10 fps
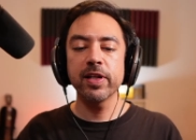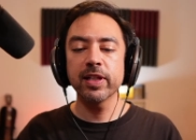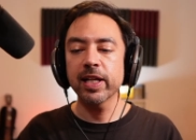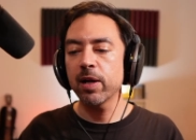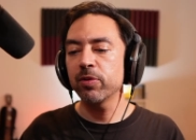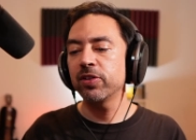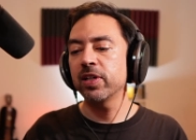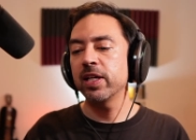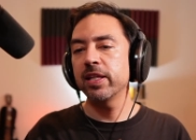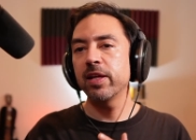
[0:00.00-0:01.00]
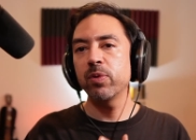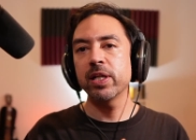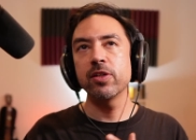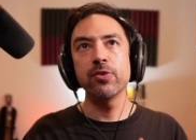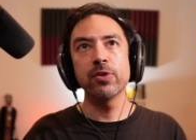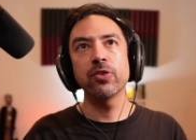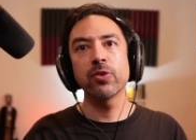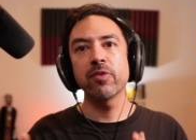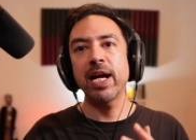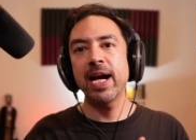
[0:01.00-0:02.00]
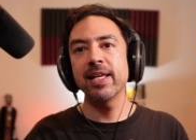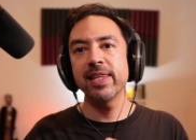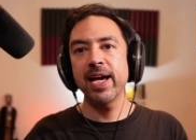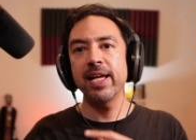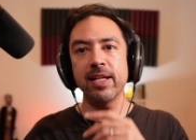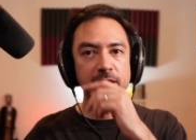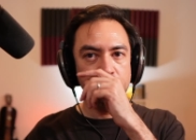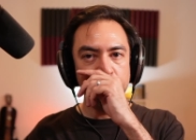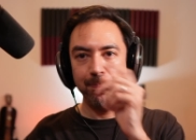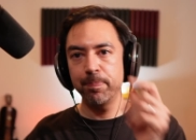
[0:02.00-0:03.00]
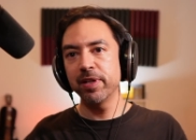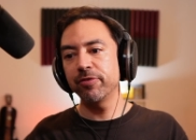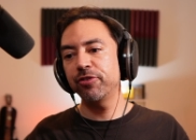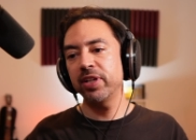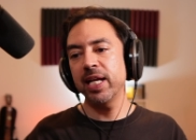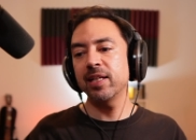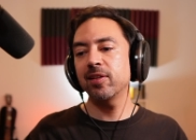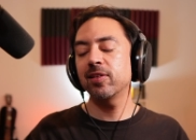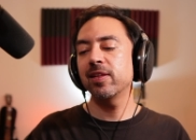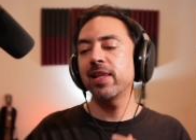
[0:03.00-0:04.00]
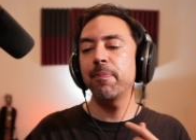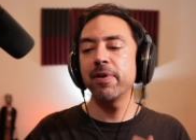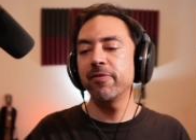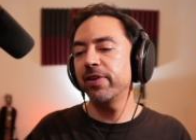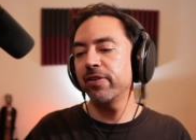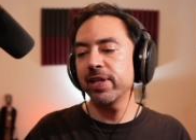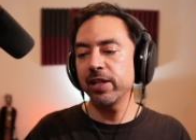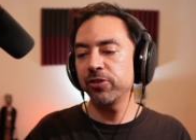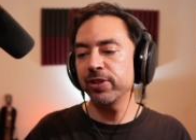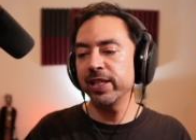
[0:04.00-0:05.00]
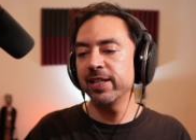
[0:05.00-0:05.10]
like I was saying, that we can do to sort of add that bit of chance, that bit of variation,